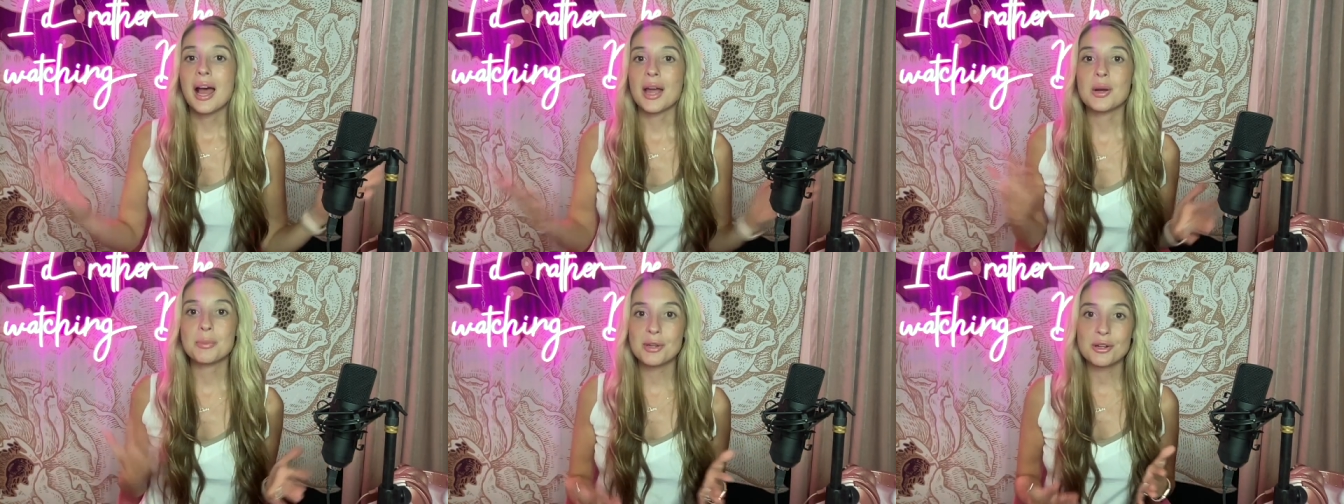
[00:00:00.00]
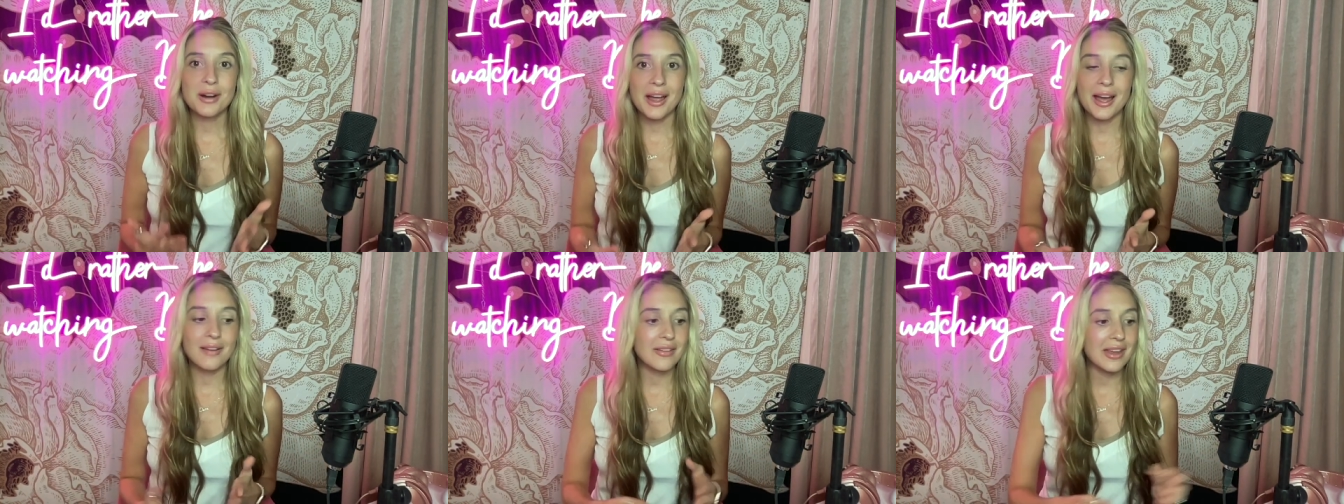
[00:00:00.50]
I hope that you're
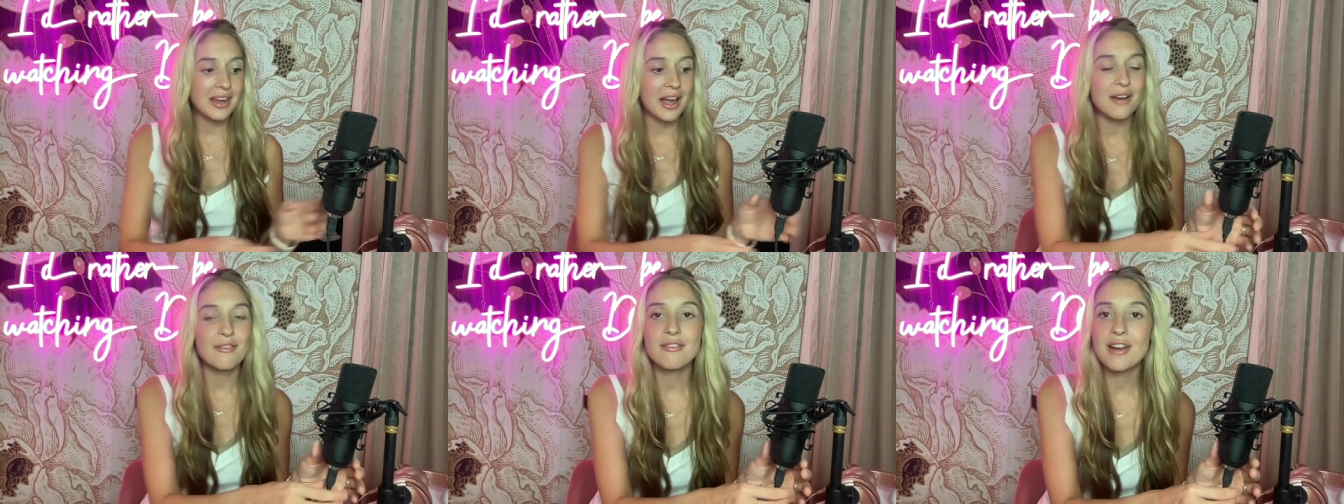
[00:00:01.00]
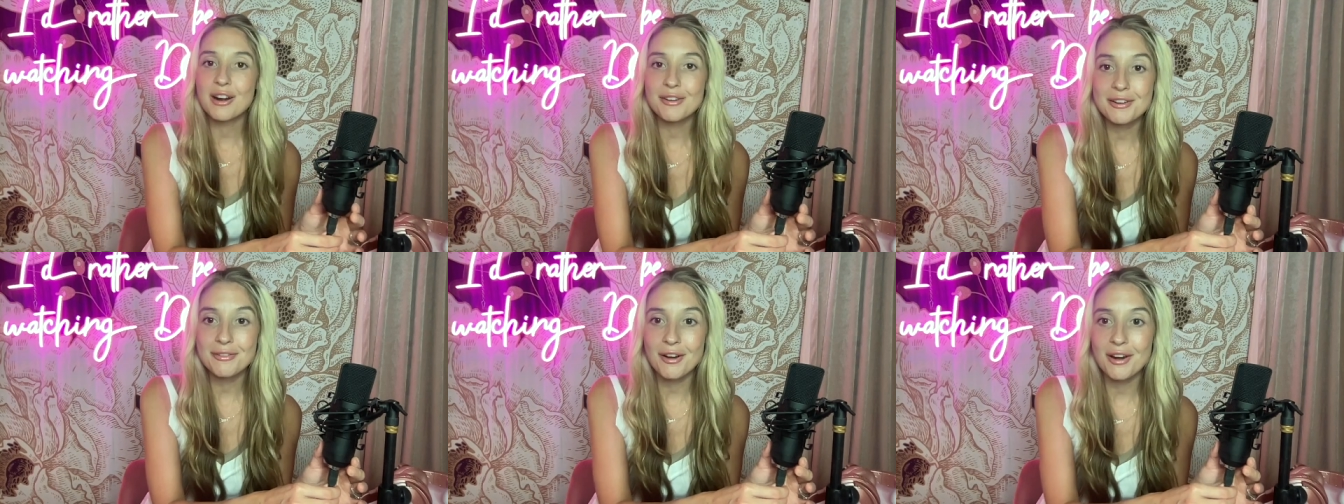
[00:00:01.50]
having a
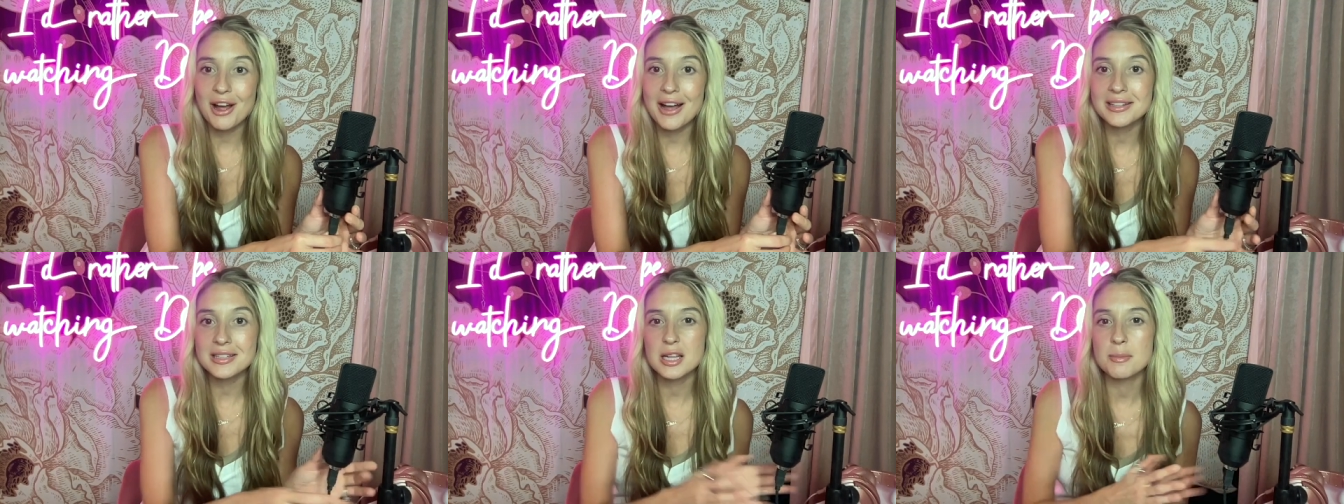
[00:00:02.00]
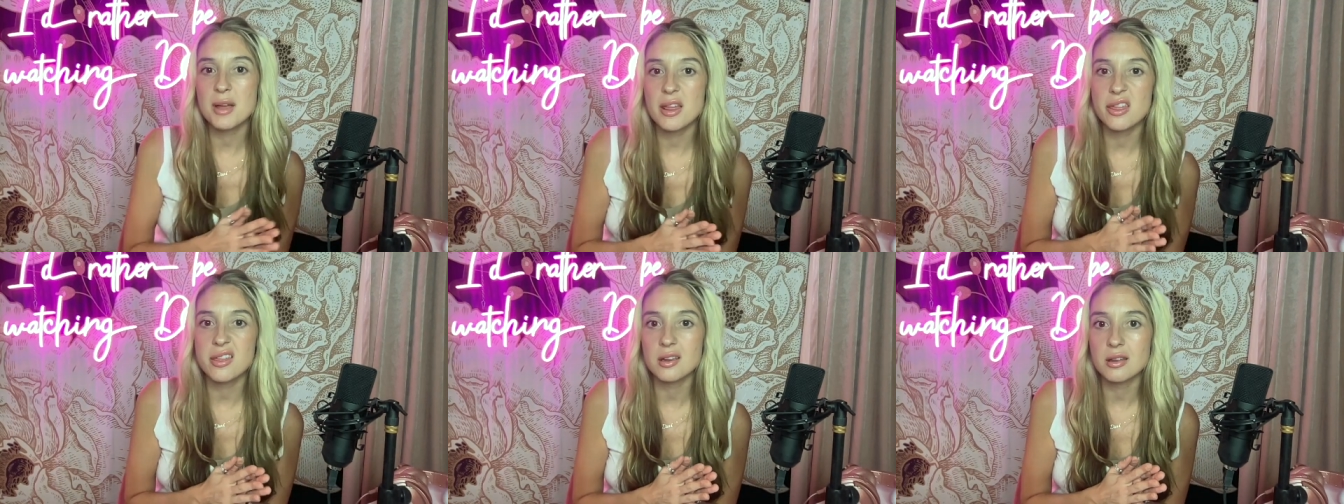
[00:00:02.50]
very, very awesome
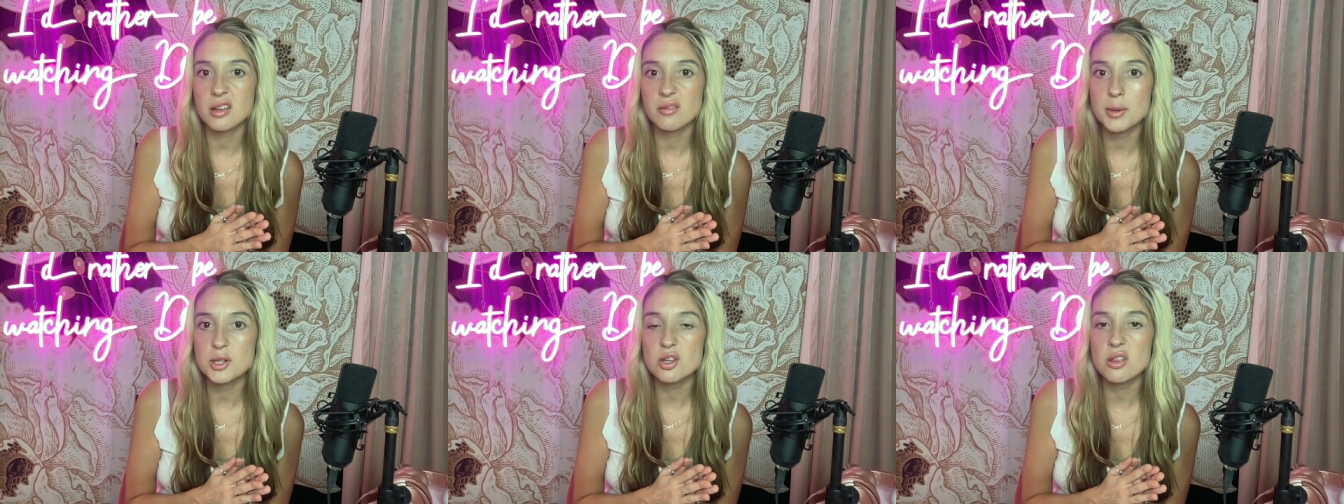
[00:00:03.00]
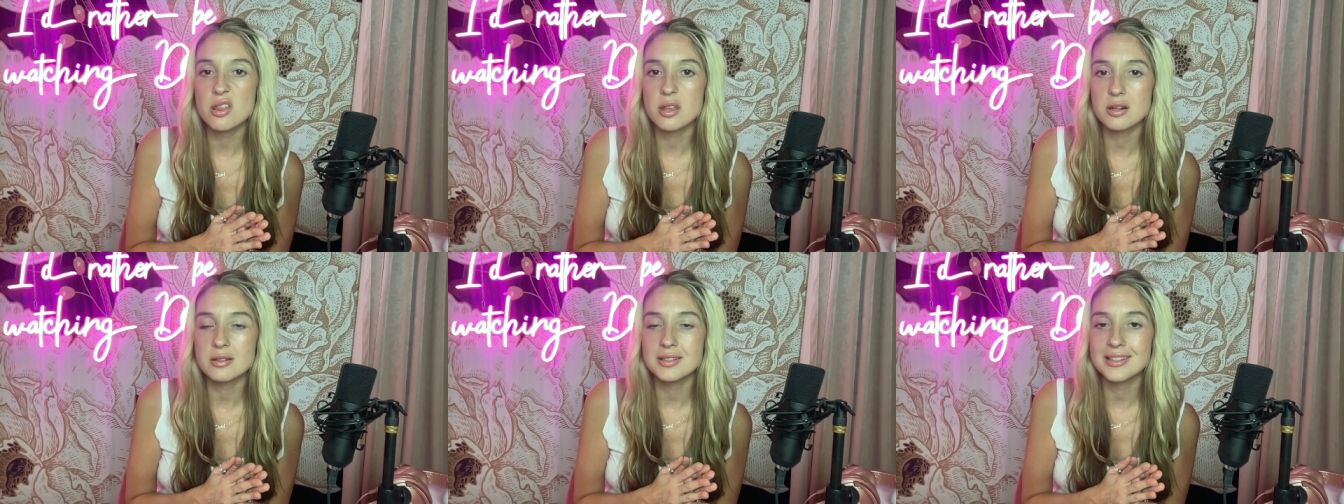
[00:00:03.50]
thank you, thank you very much
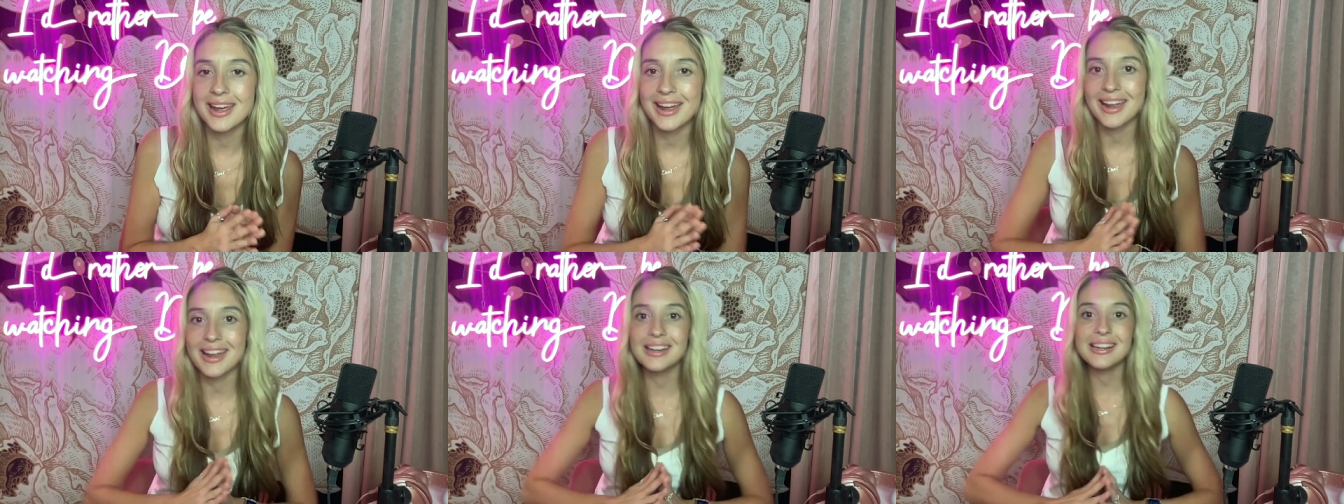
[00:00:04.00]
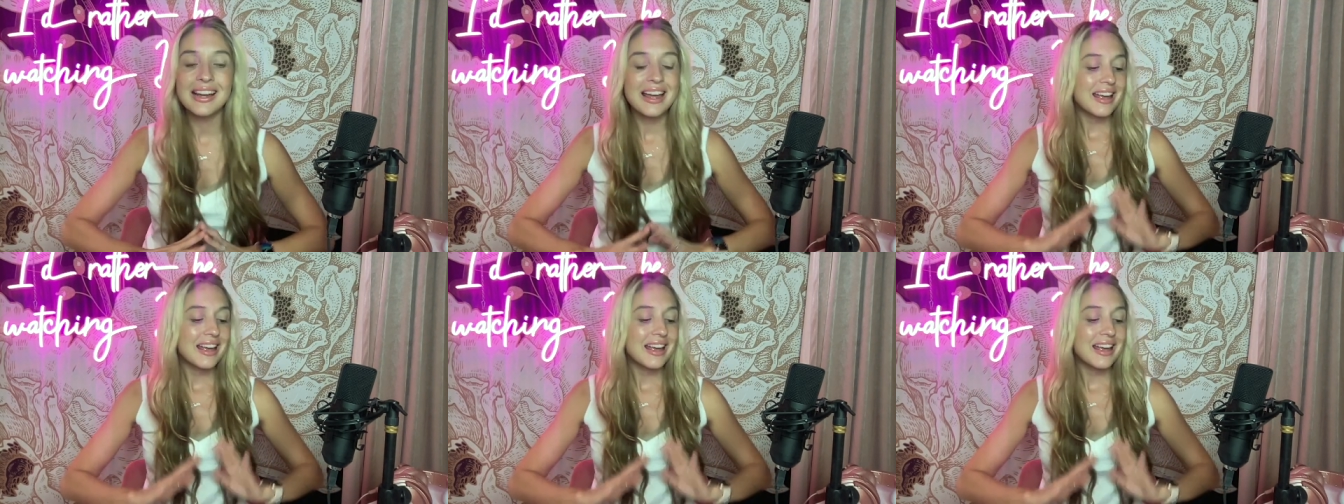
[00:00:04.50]
Thursday.